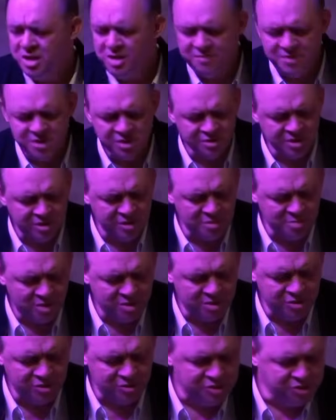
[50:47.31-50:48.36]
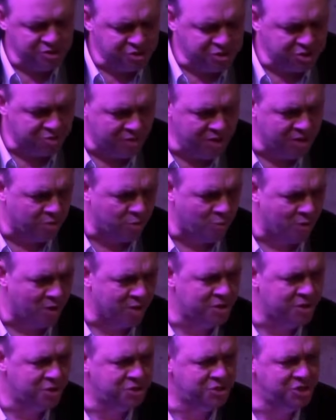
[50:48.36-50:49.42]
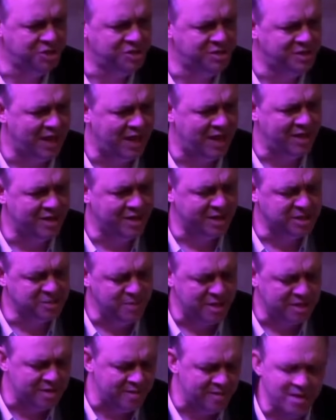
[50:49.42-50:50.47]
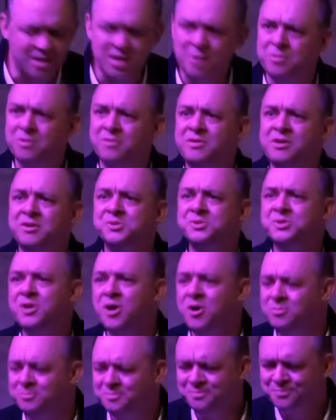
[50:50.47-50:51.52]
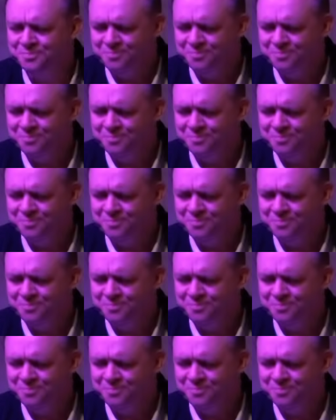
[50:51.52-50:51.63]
If you don't know Lynn Margulis, you should read her work. She died unexpectedly a couple of years ago.